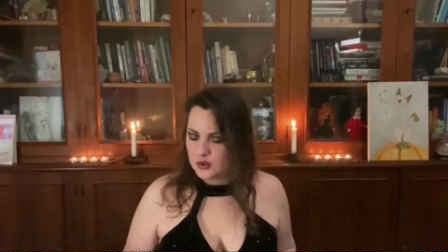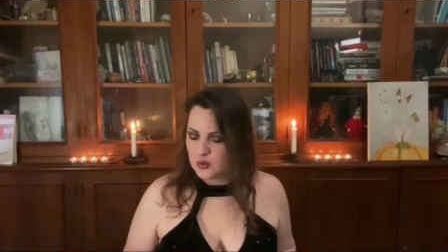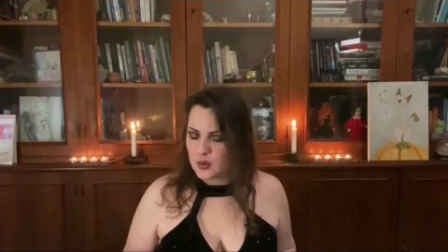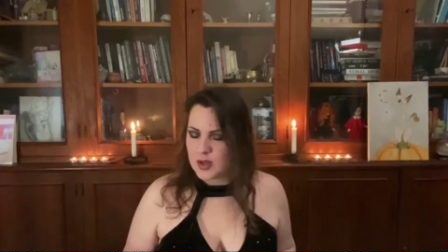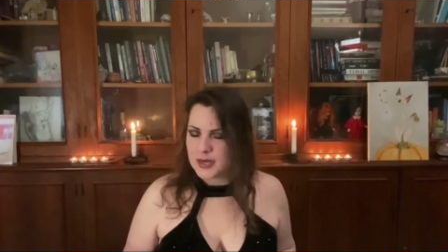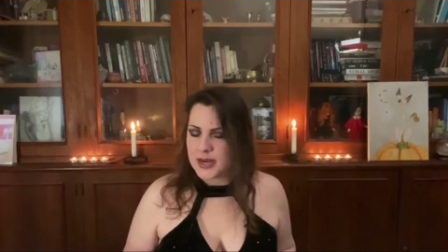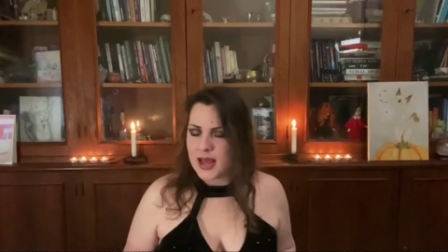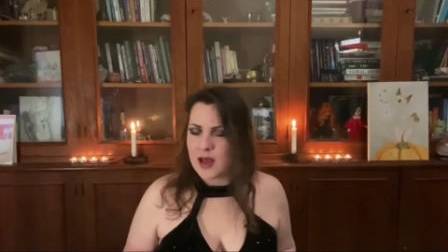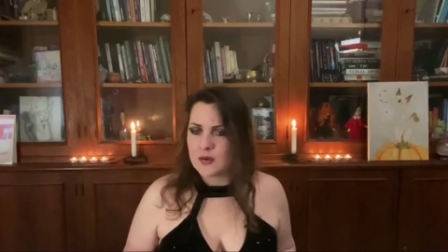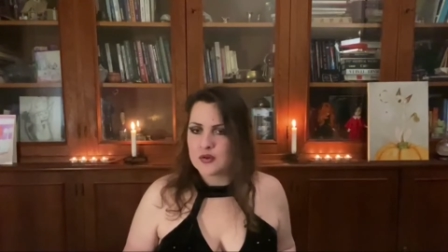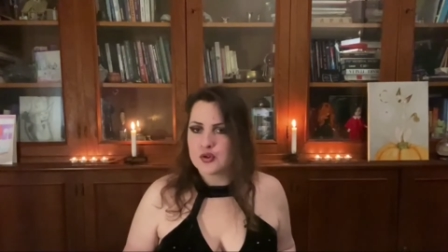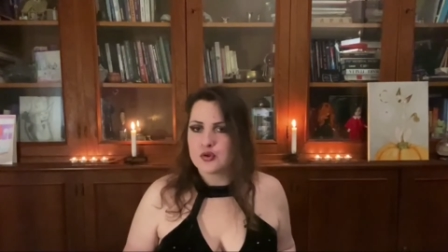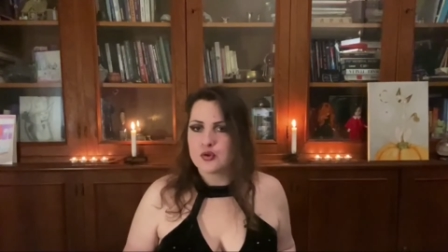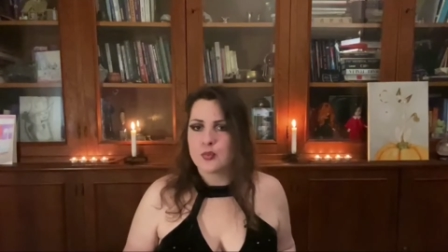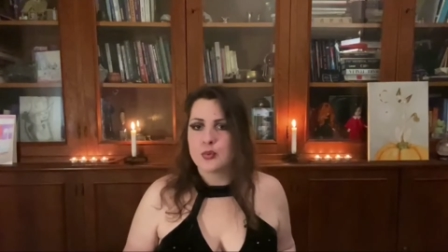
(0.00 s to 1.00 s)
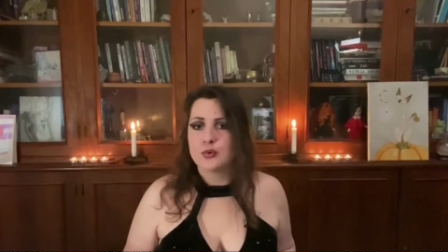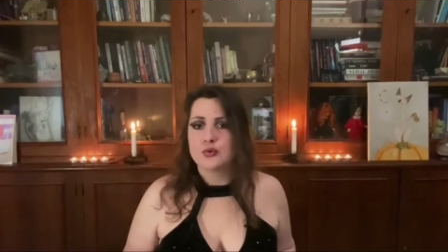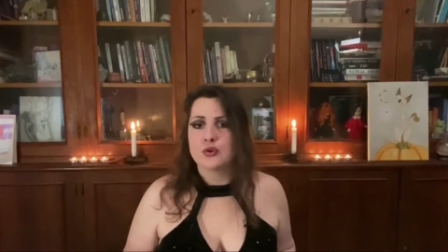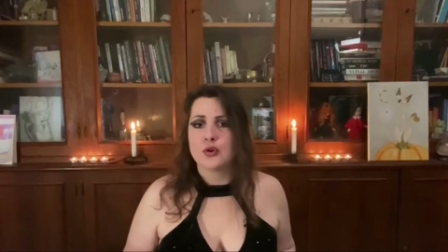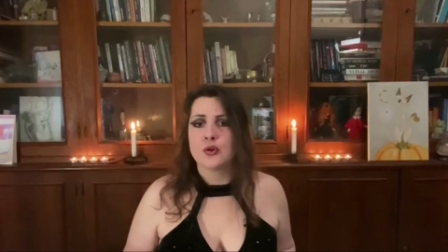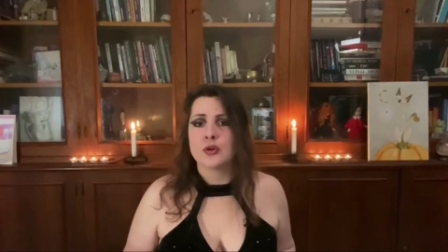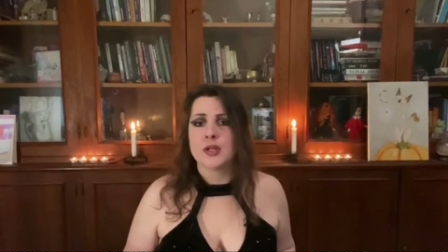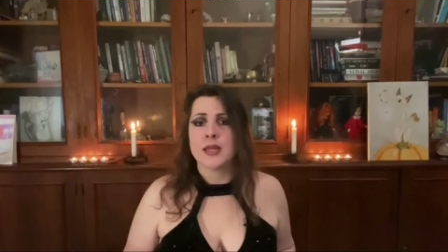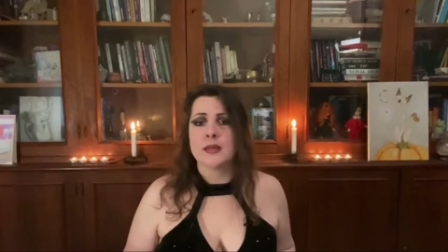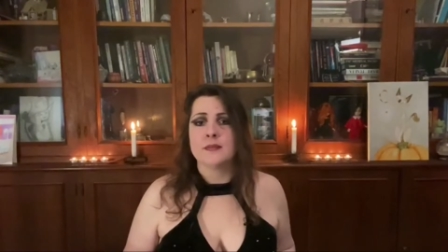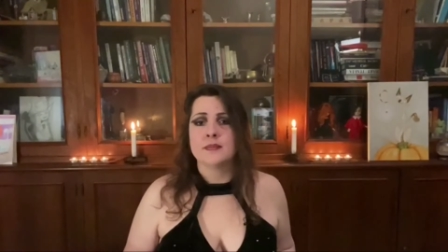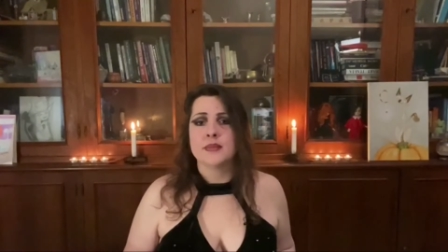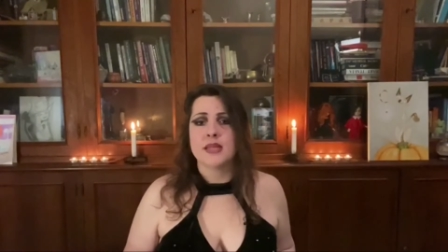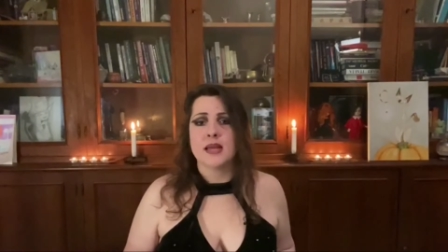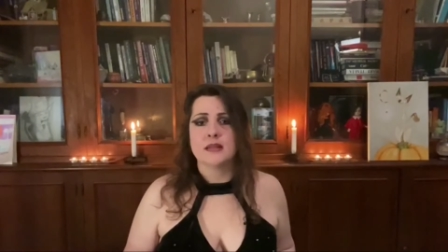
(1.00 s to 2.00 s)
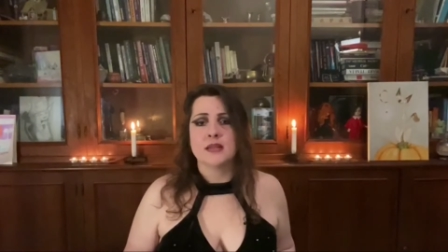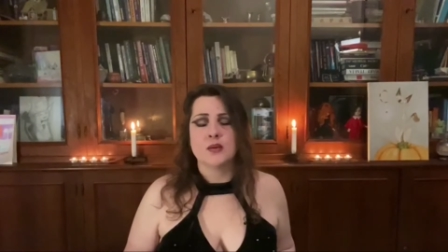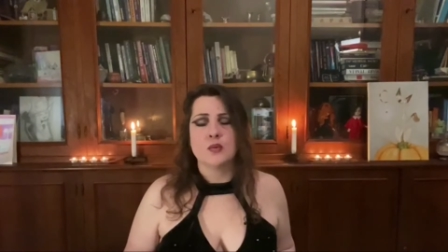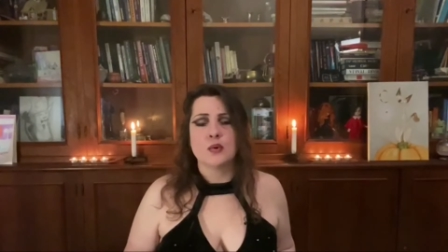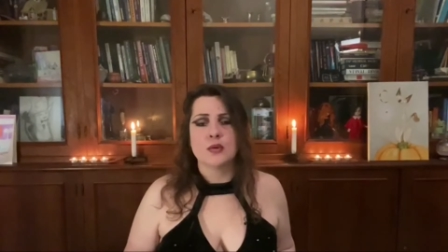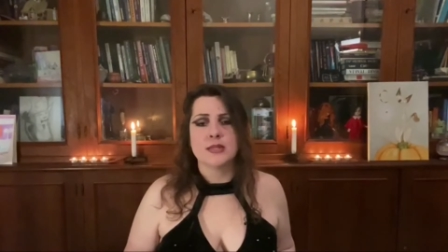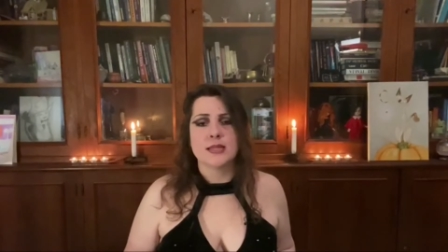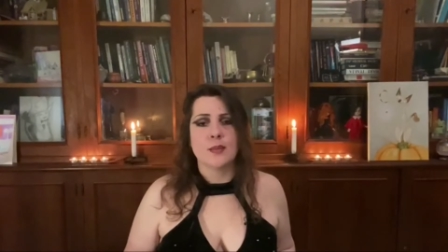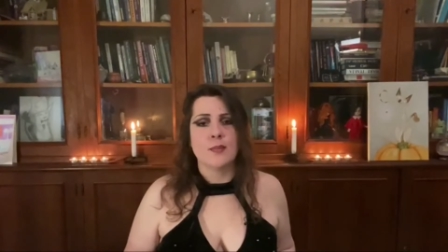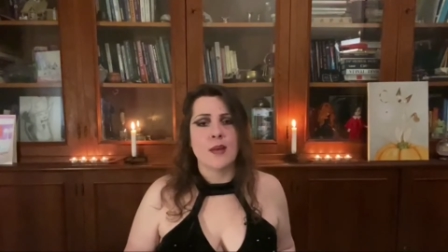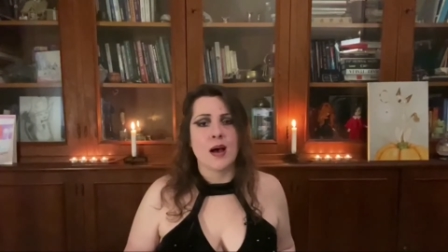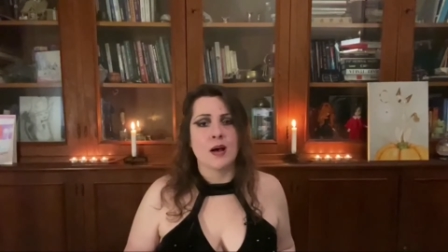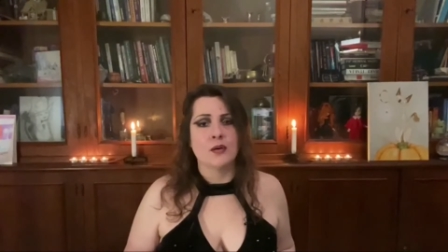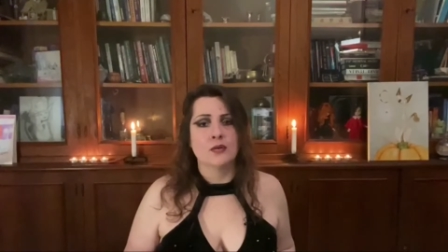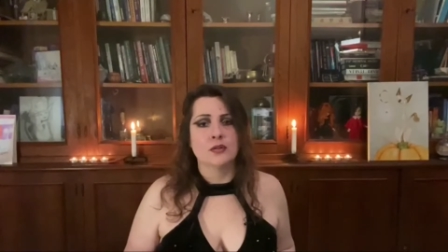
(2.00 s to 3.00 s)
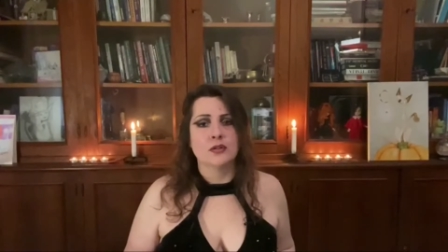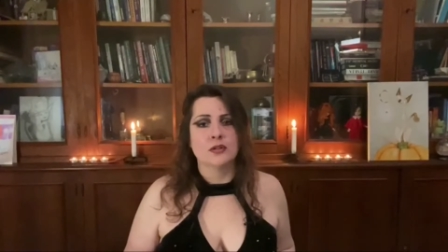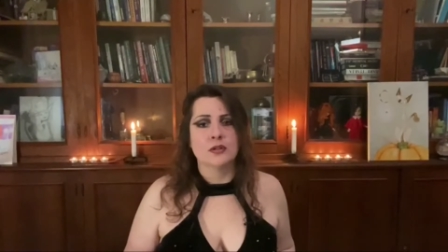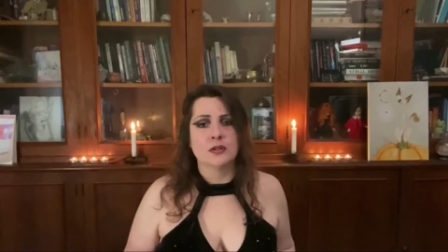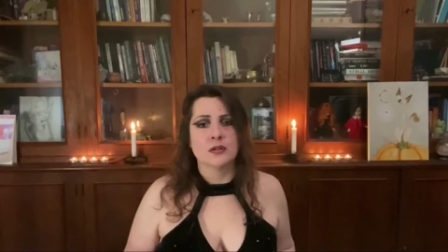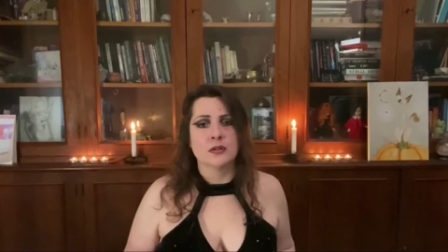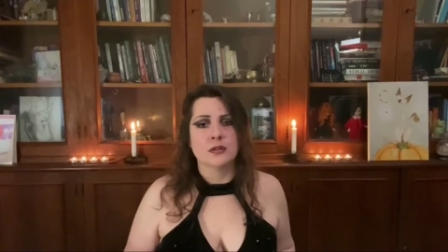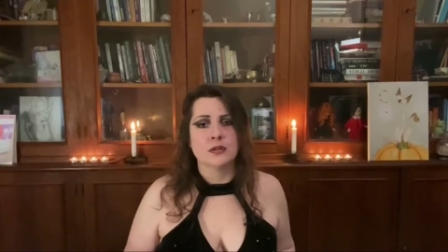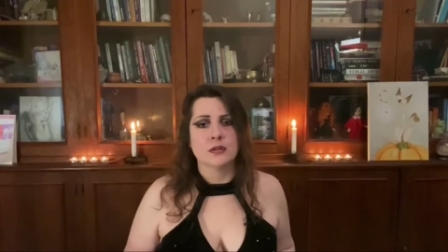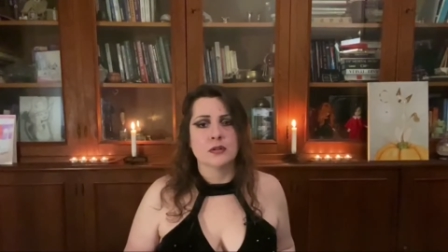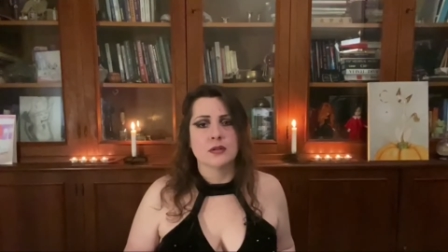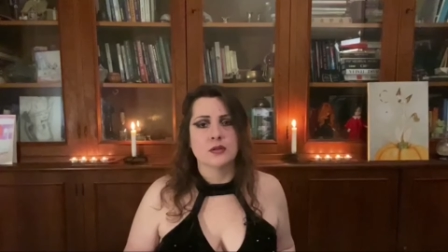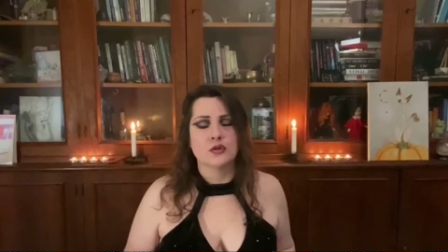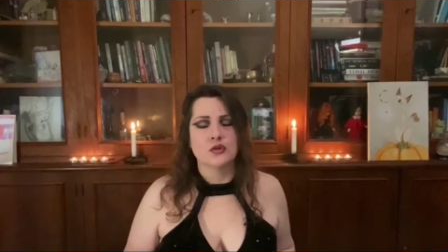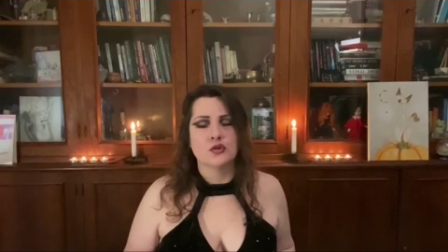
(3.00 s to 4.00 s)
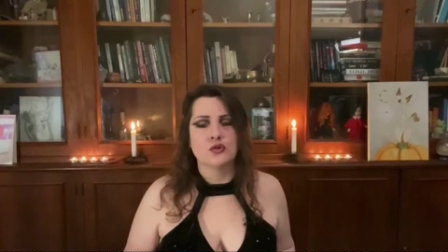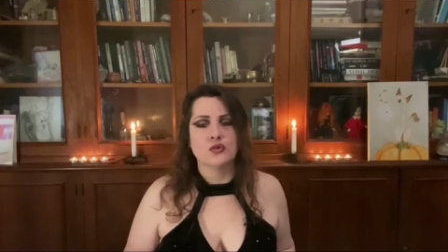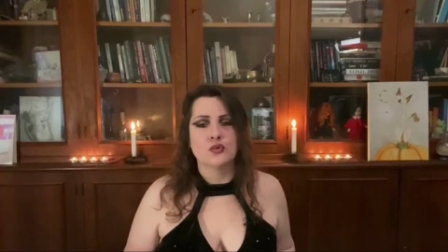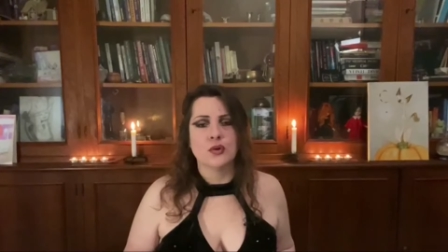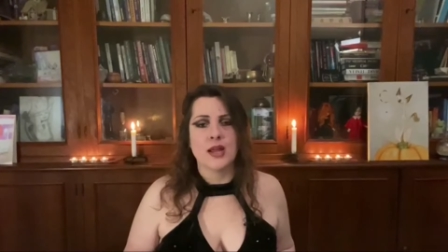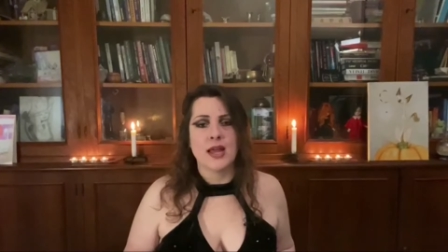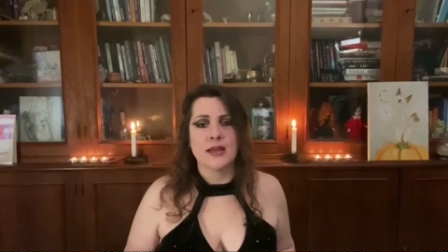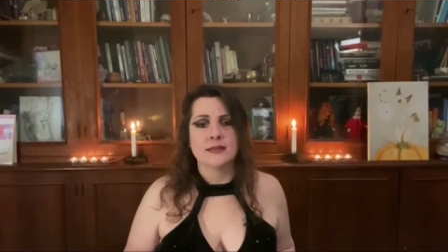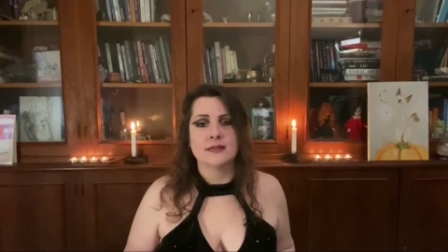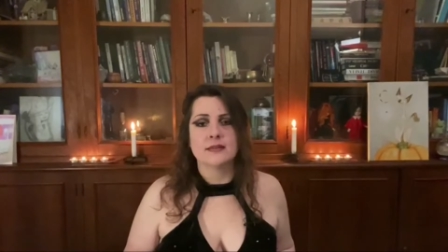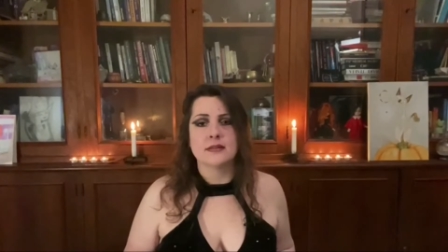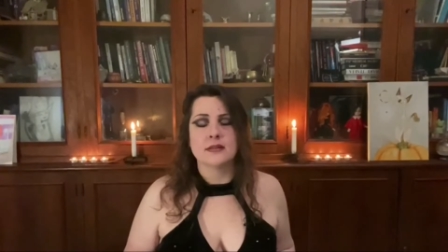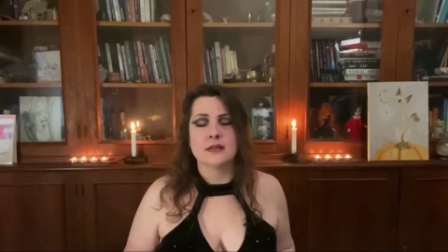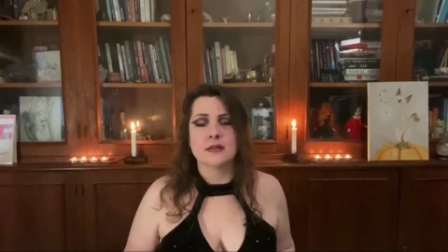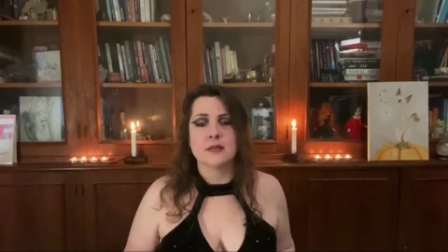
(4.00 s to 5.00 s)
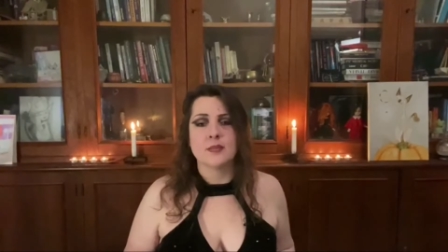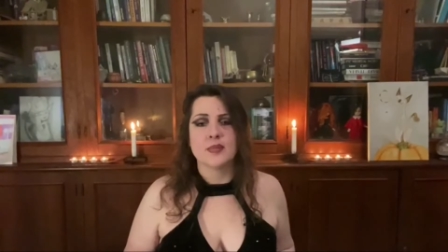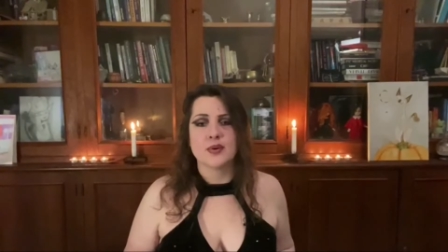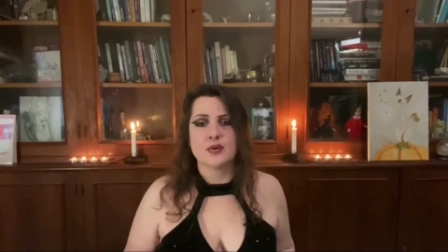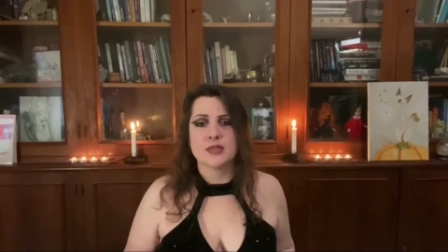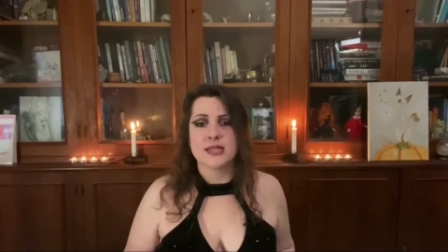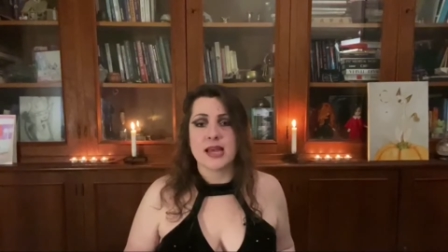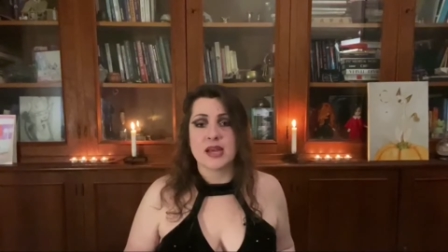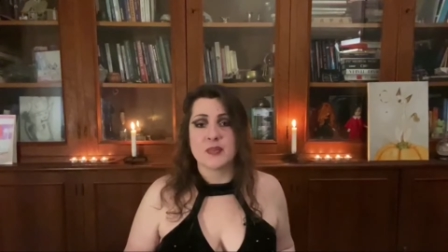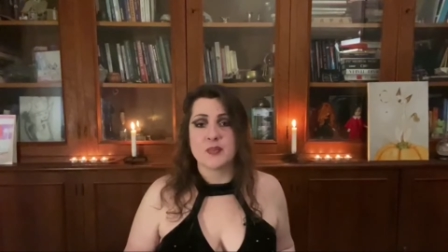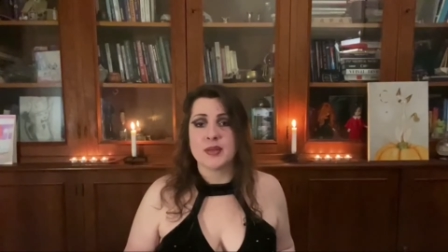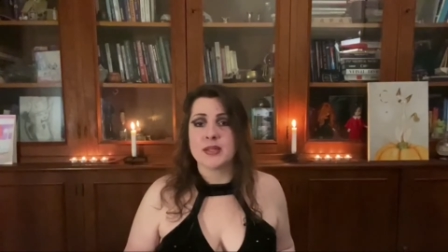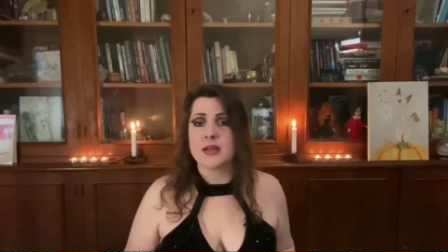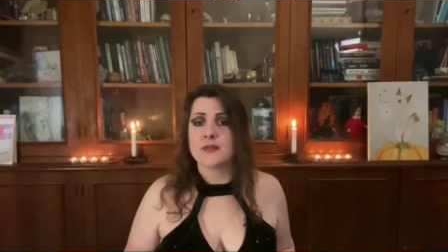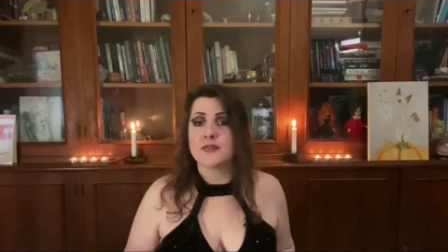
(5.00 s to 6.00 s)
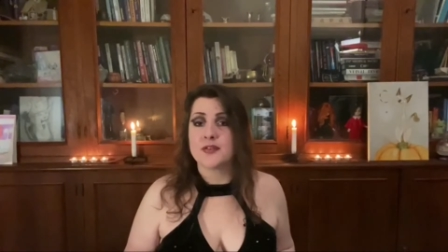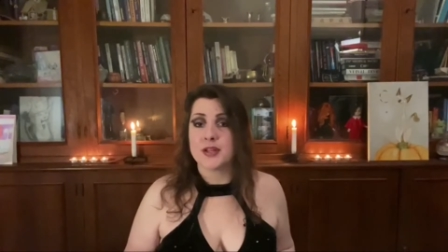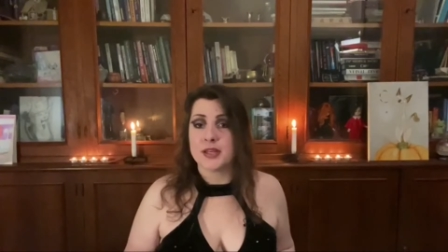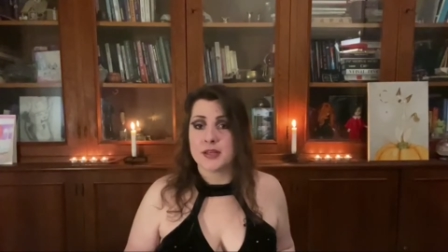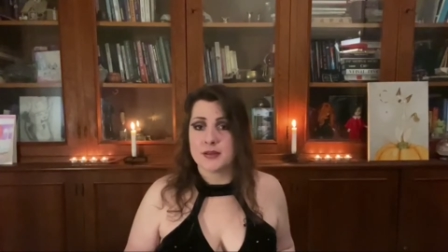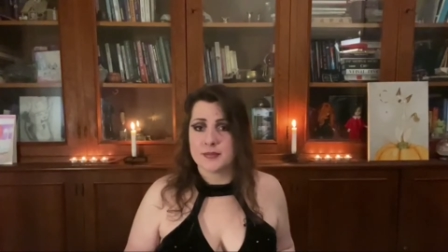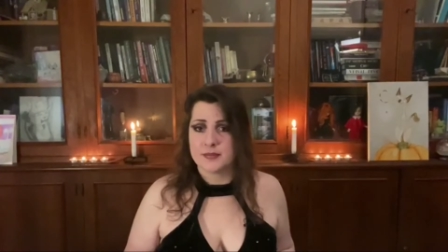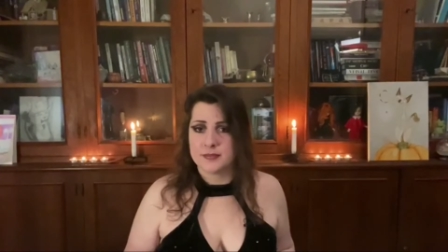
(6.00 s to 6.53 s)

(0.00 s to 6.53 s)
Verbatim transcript: to announce to Plutone that he was about to let Proserpina free.